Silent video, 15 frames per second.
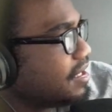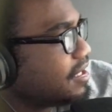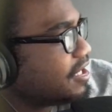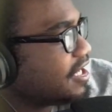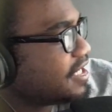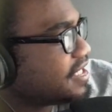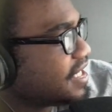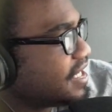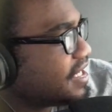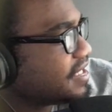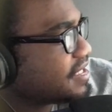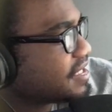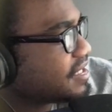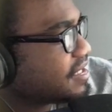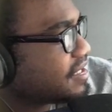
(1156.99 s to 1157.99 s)
it
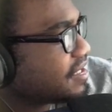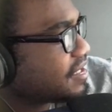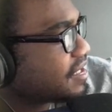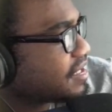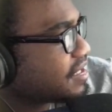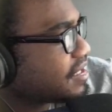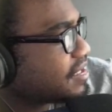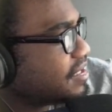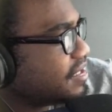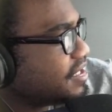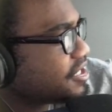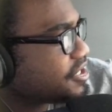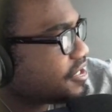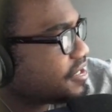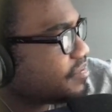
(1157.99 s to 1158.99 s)
says
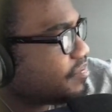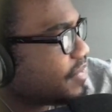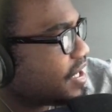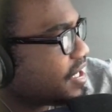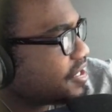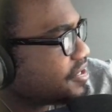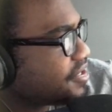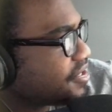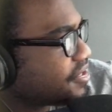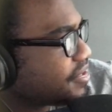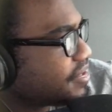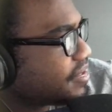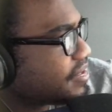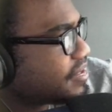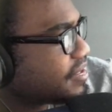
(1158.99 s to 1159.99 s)
collision mesh
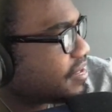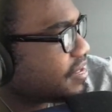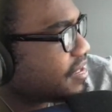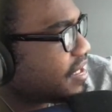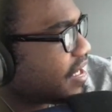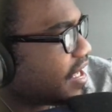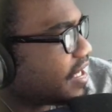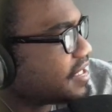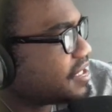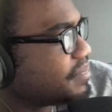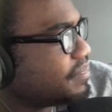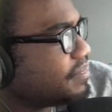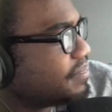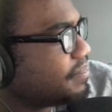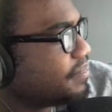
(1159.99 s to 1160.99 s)
has
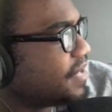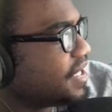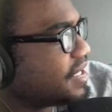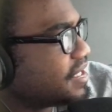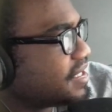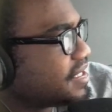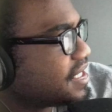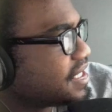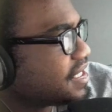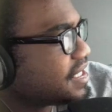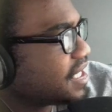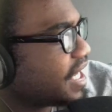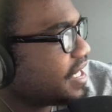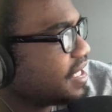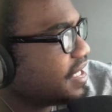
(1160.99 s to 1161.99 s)
been
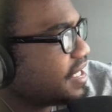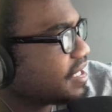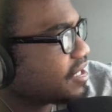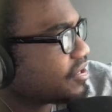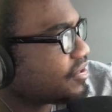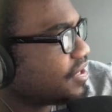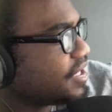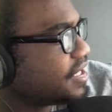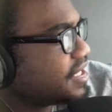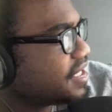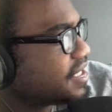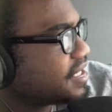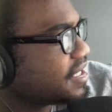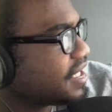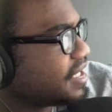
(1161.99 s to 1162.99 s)
slightly
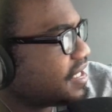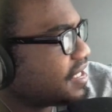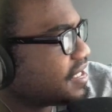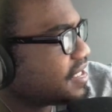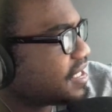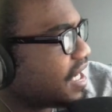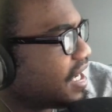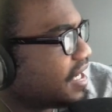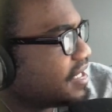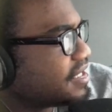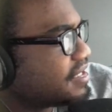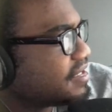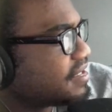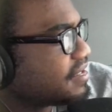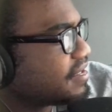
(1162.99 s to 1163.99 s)
increased in the
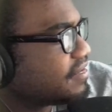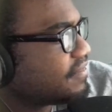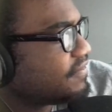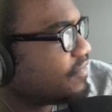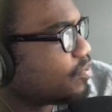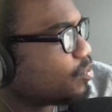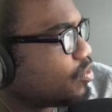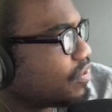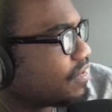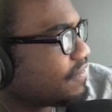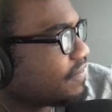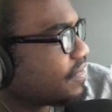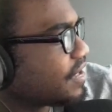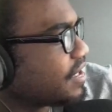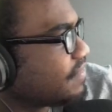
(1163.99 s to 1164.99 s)
size for more
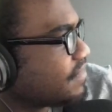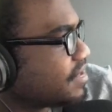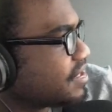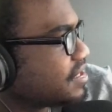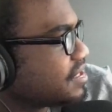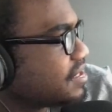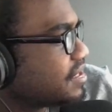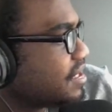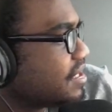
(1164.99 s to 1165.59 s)
forgiveness.